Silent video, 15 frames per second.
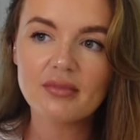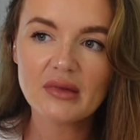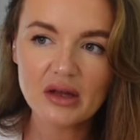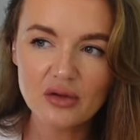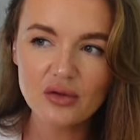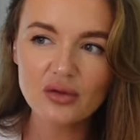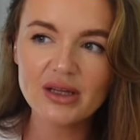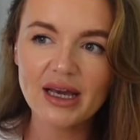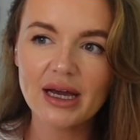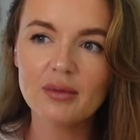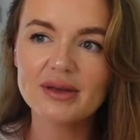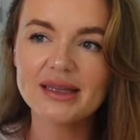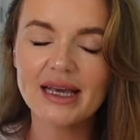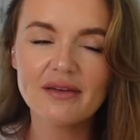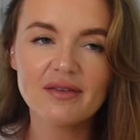so yeah I
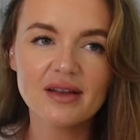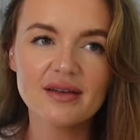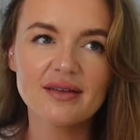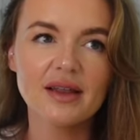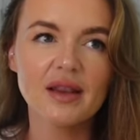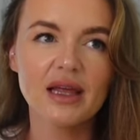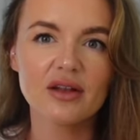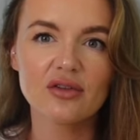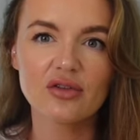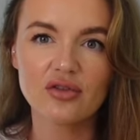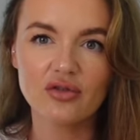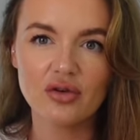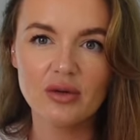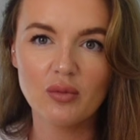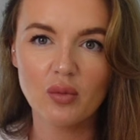would definitely say the
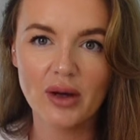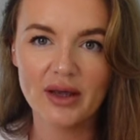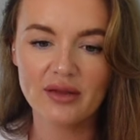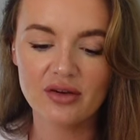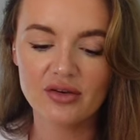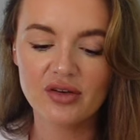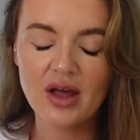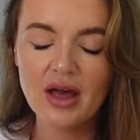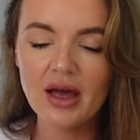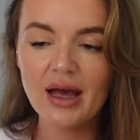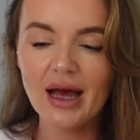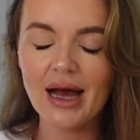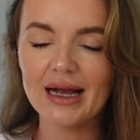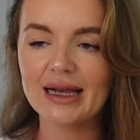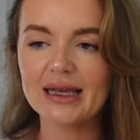extreme weathers
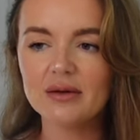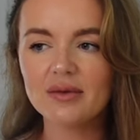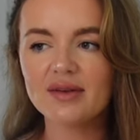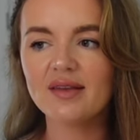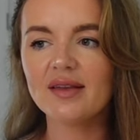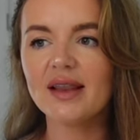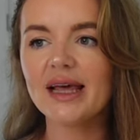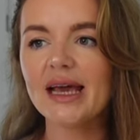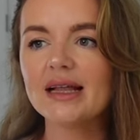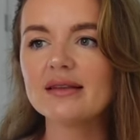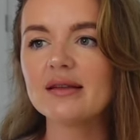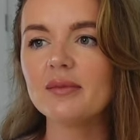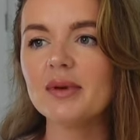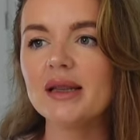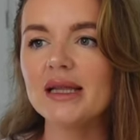I kind of was
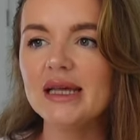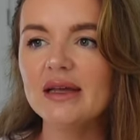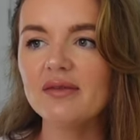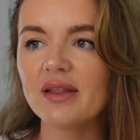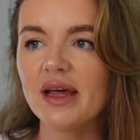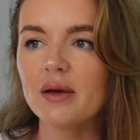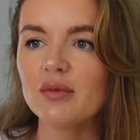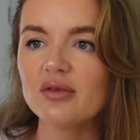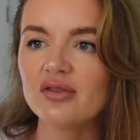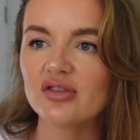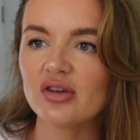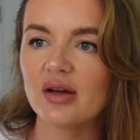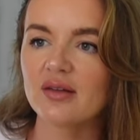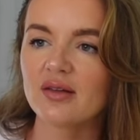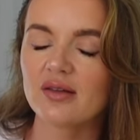led to believe that it was
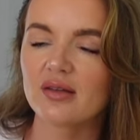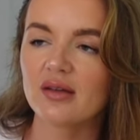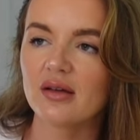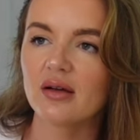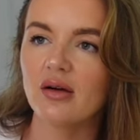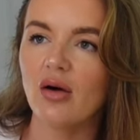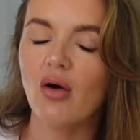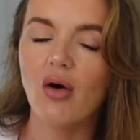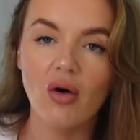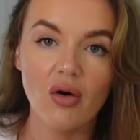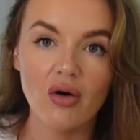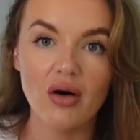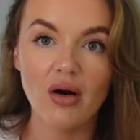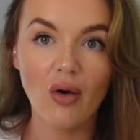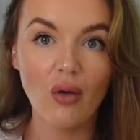just
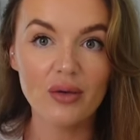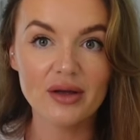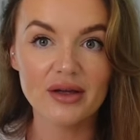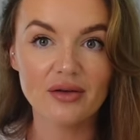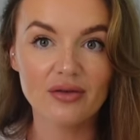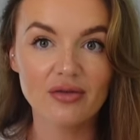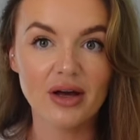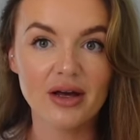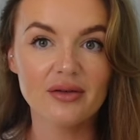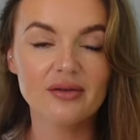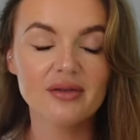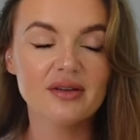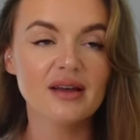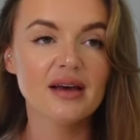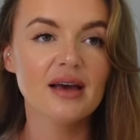hot all year
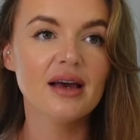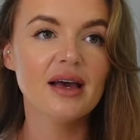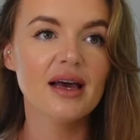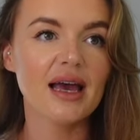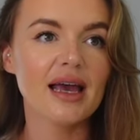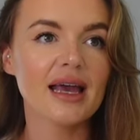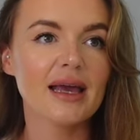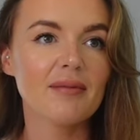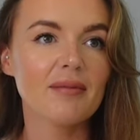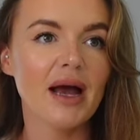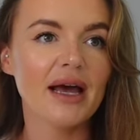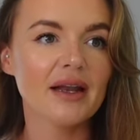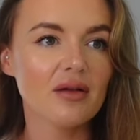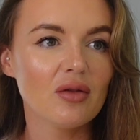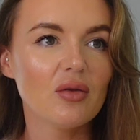round. Um,
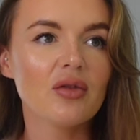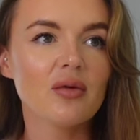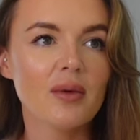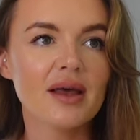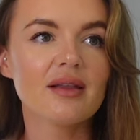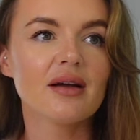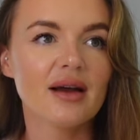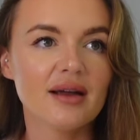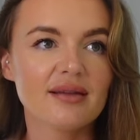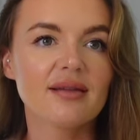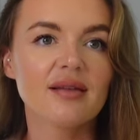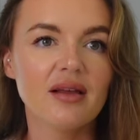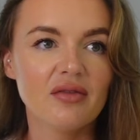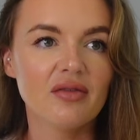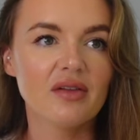and although the weather is
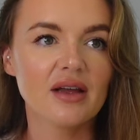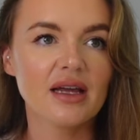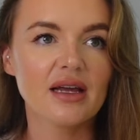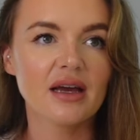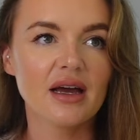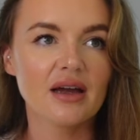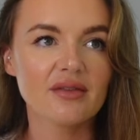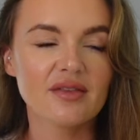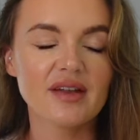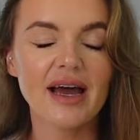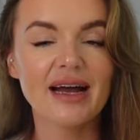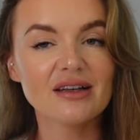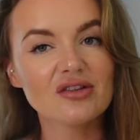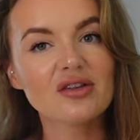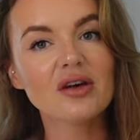lovely, it's
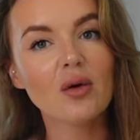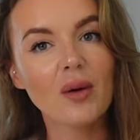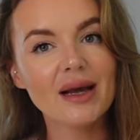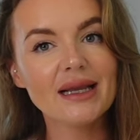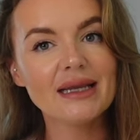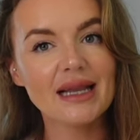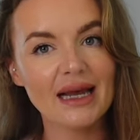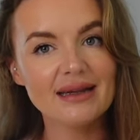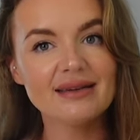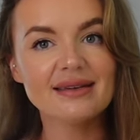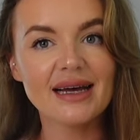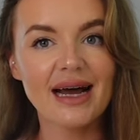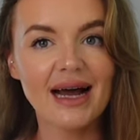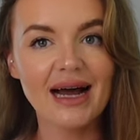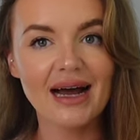actually quite nice
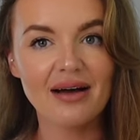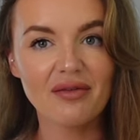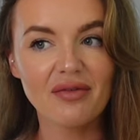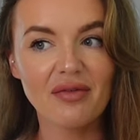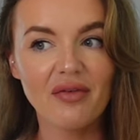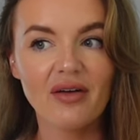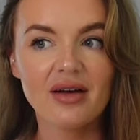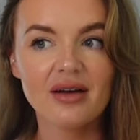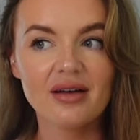to have